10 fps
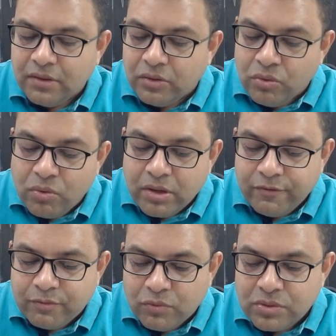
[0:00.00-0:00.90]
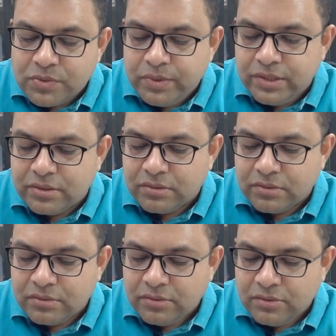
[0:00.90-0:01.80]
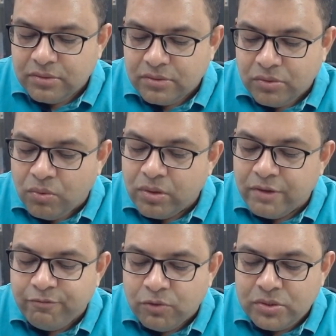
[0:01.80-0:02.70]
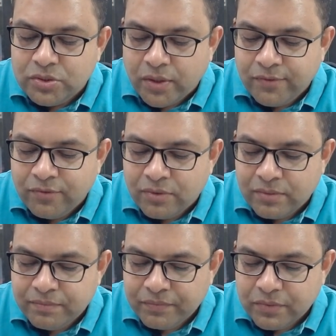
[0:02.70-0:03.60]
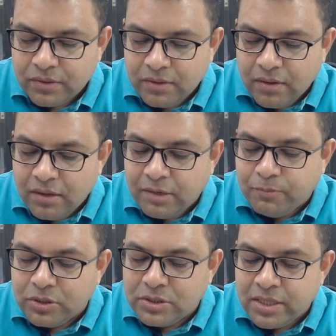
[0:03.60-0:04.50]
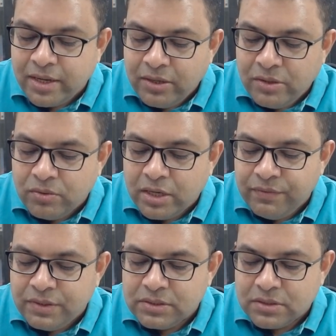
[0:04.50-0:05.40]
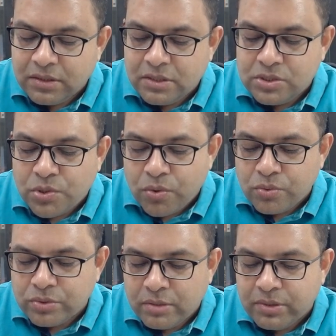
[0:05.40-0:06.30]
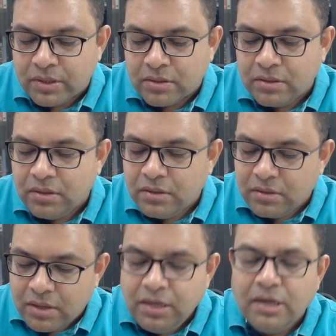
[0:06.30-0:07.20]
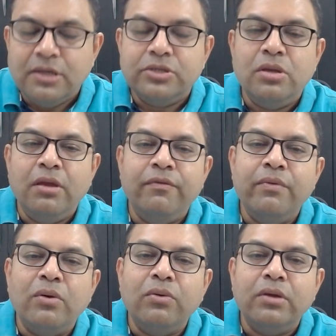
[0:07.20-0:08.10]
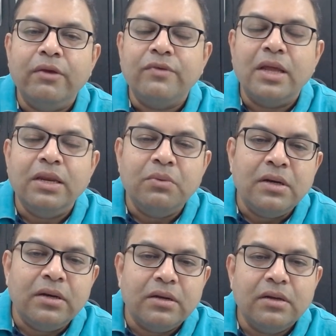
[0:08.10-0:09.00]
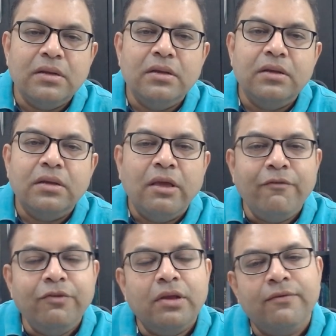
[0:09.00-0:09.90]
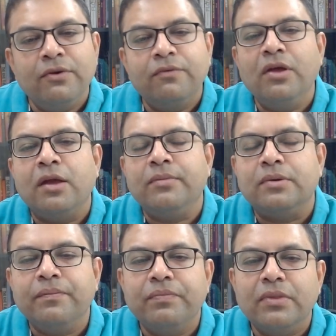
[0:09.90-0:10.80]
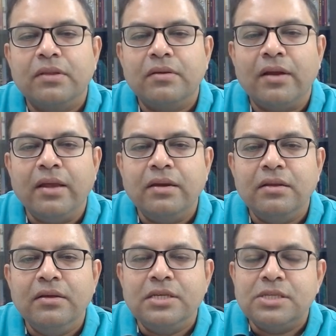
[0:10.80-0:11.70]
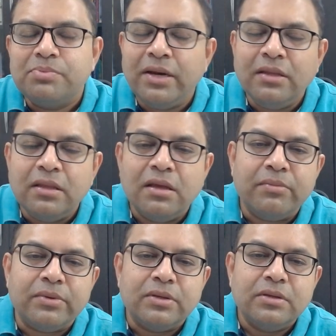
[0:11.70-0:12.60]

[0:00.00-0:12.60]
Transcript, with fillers: No gift more sweet, no gift more joyful. It puts an end to cravings and the sorrow they bring. Right? So if you want to gift anyone, give the gift of Dharma. Right? Spread the Dharma.